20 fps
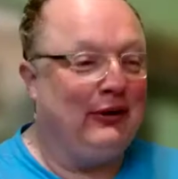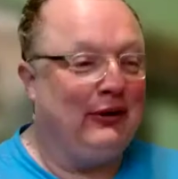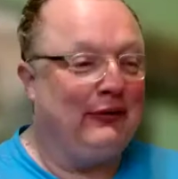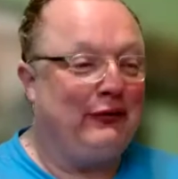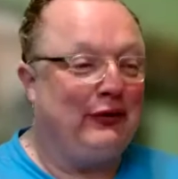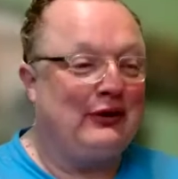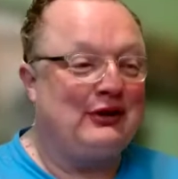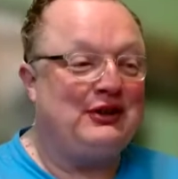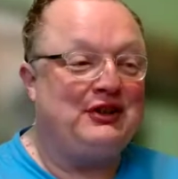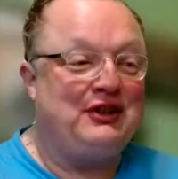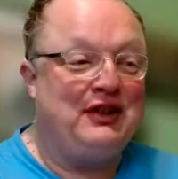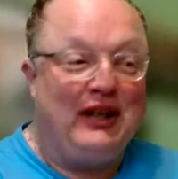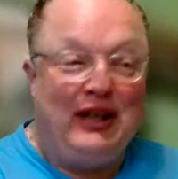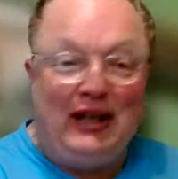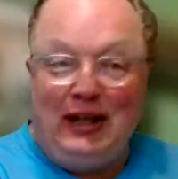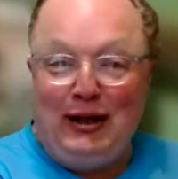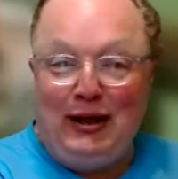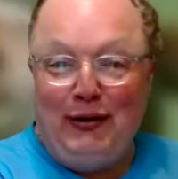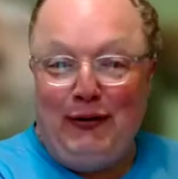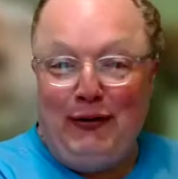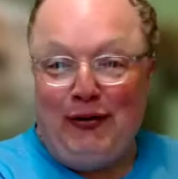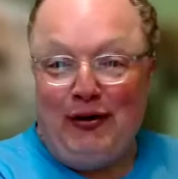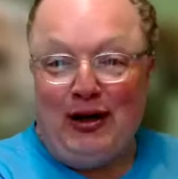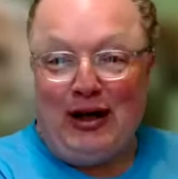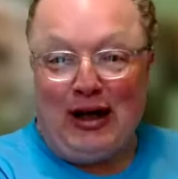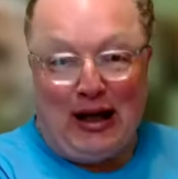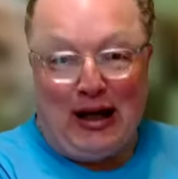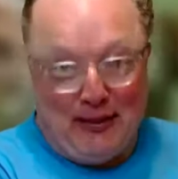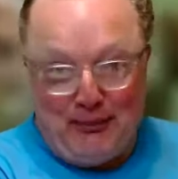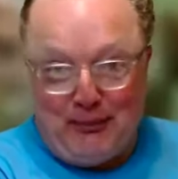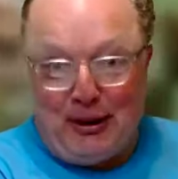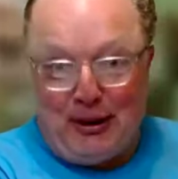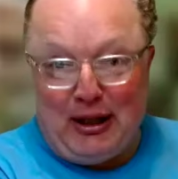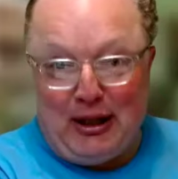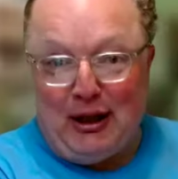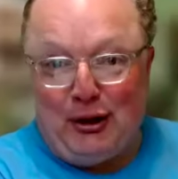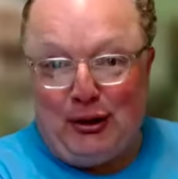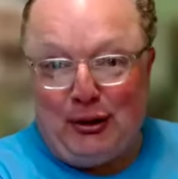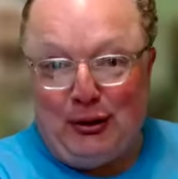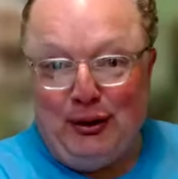But for Steve, I'm
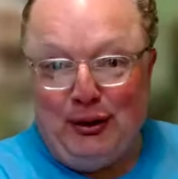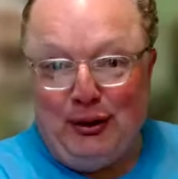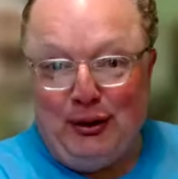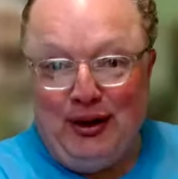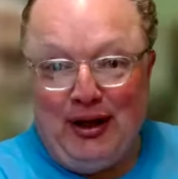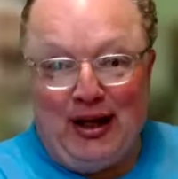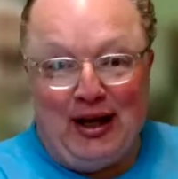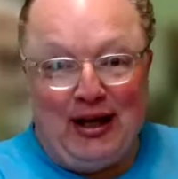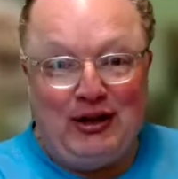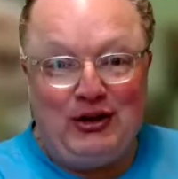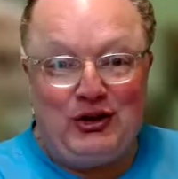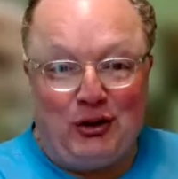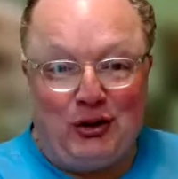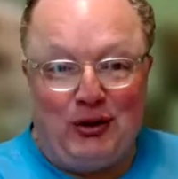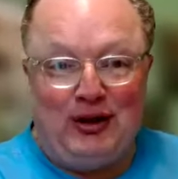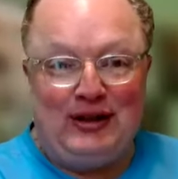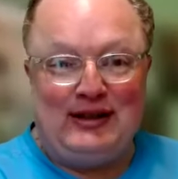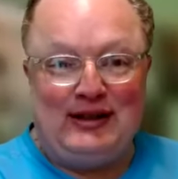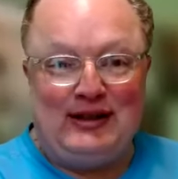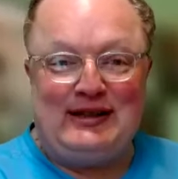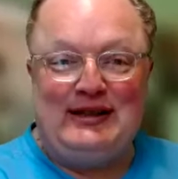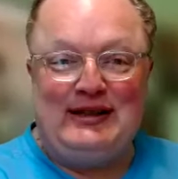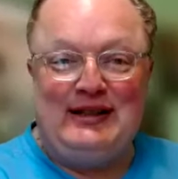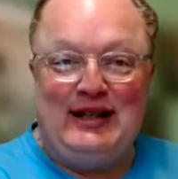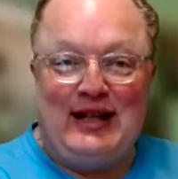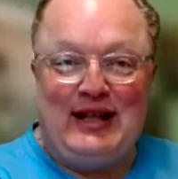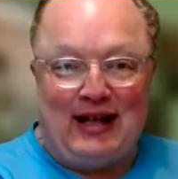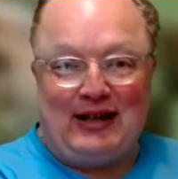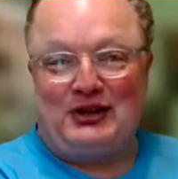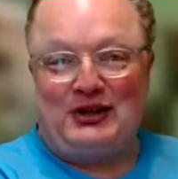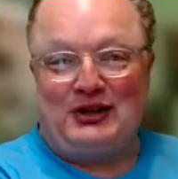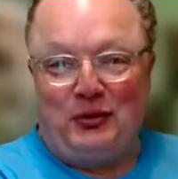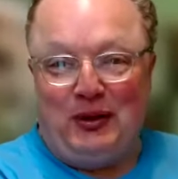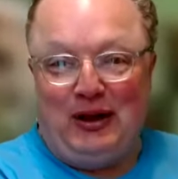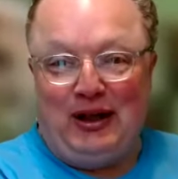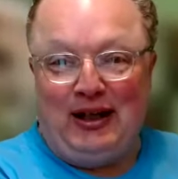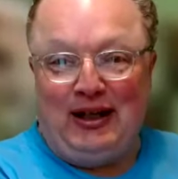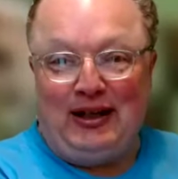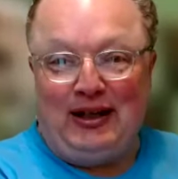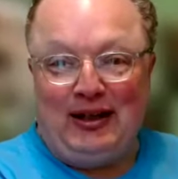Bill, and join us
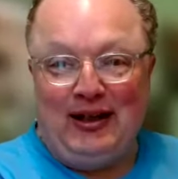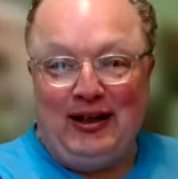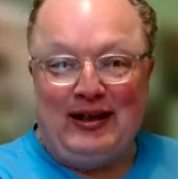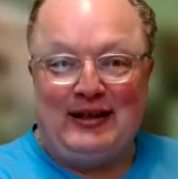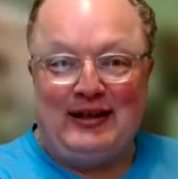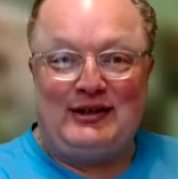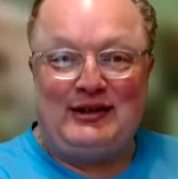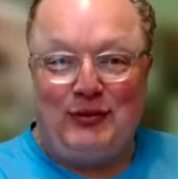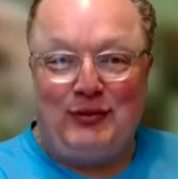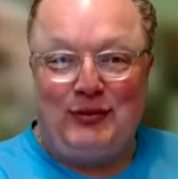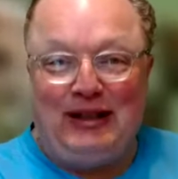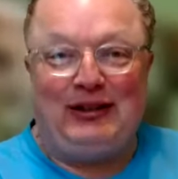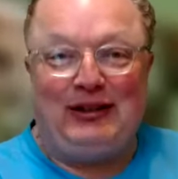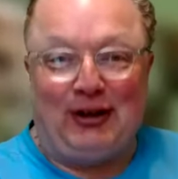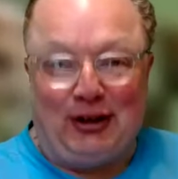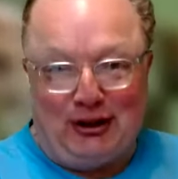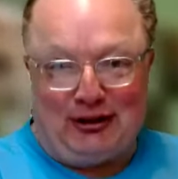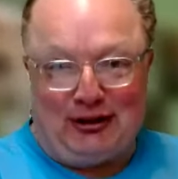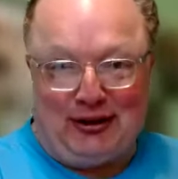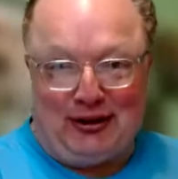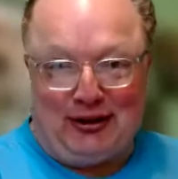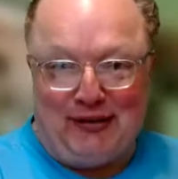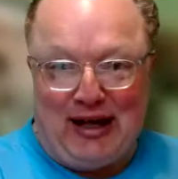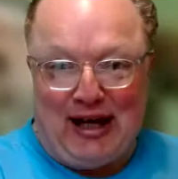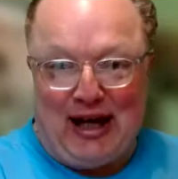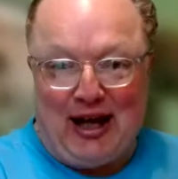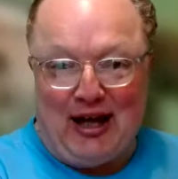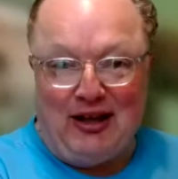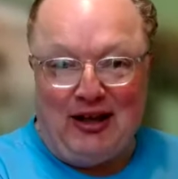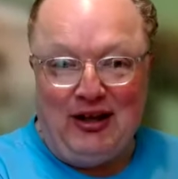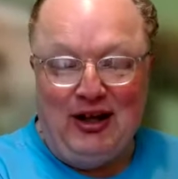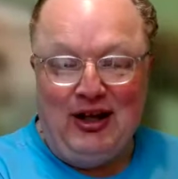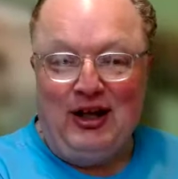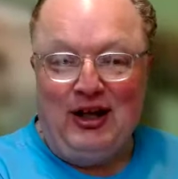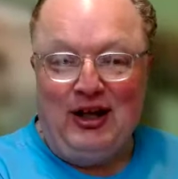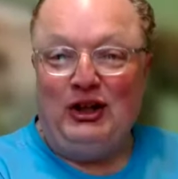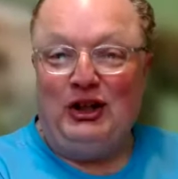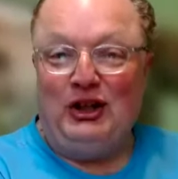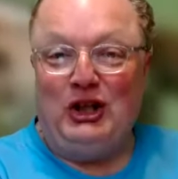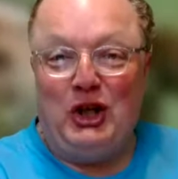next week as we talk about
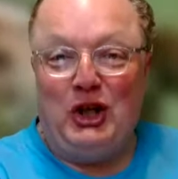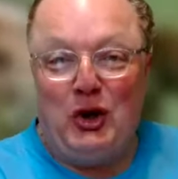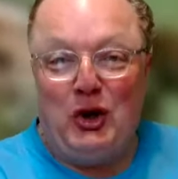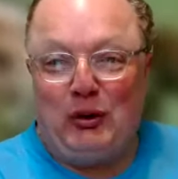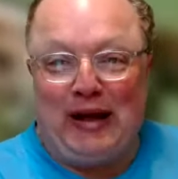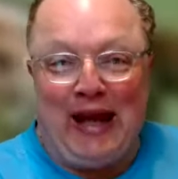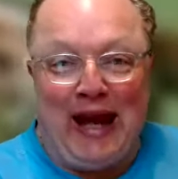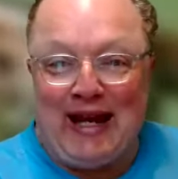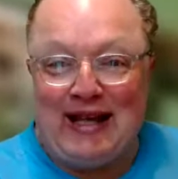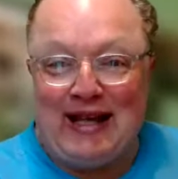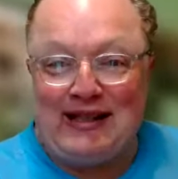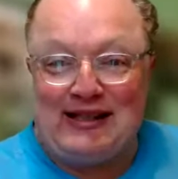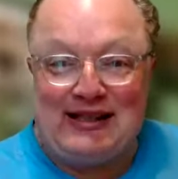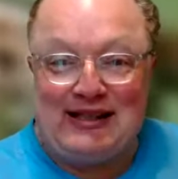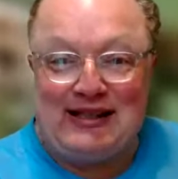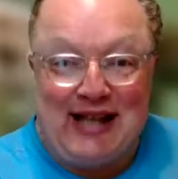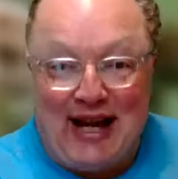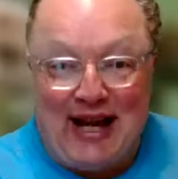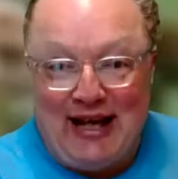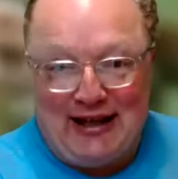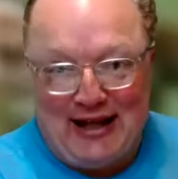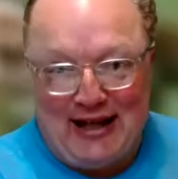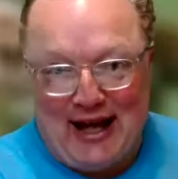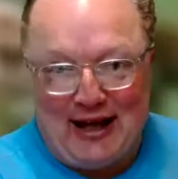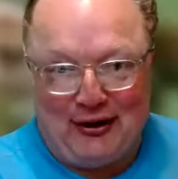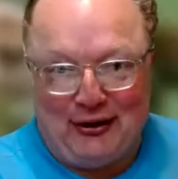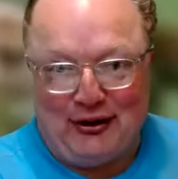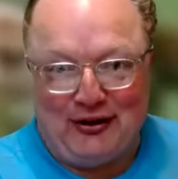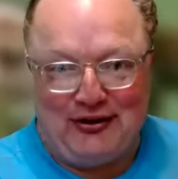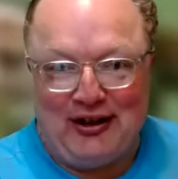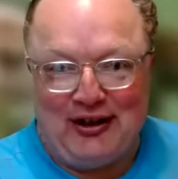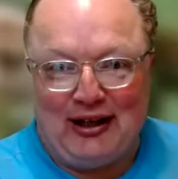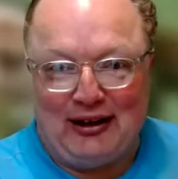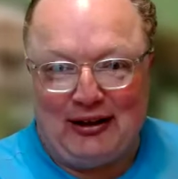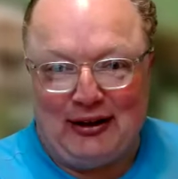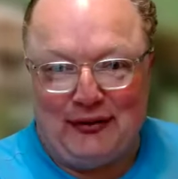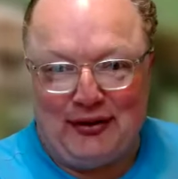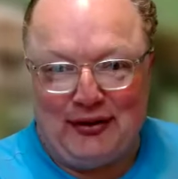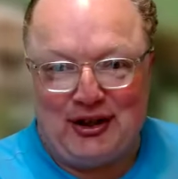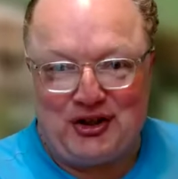You Can't Say That on
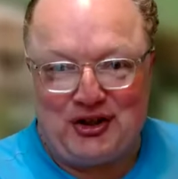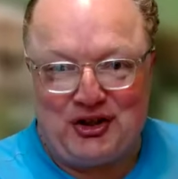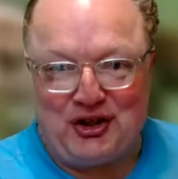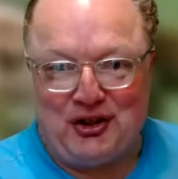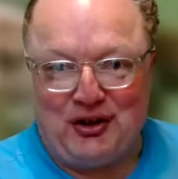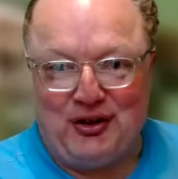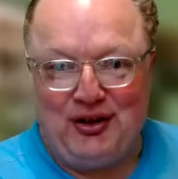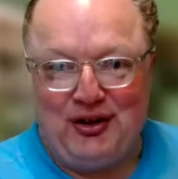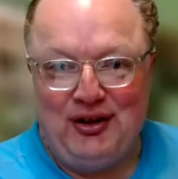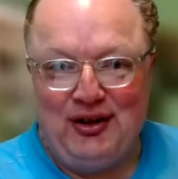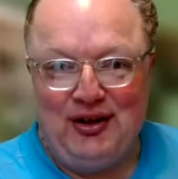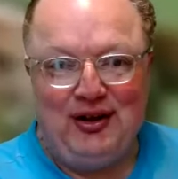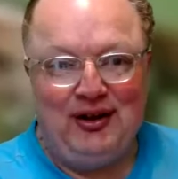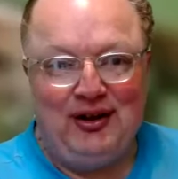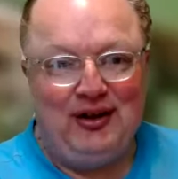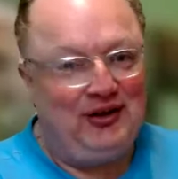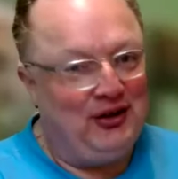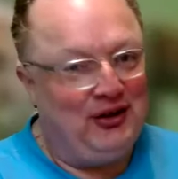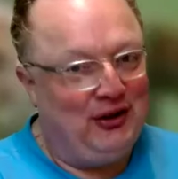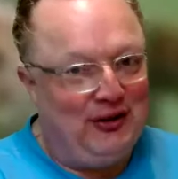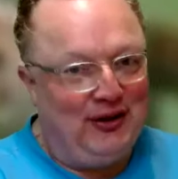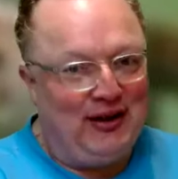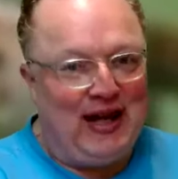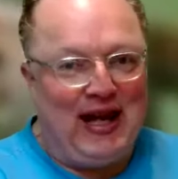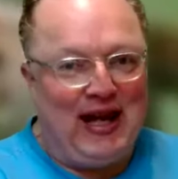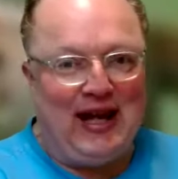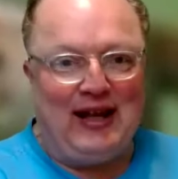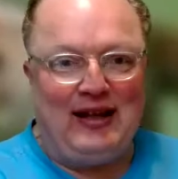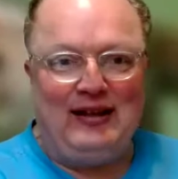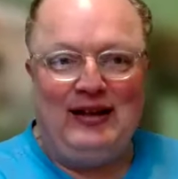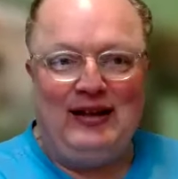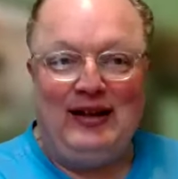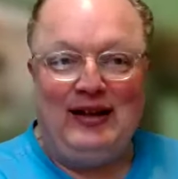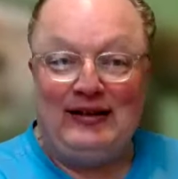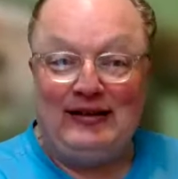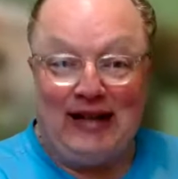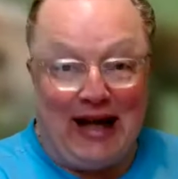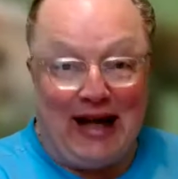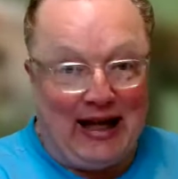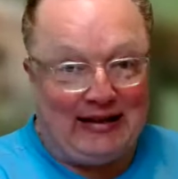Television. Till
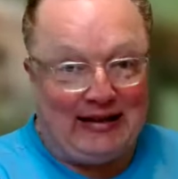then,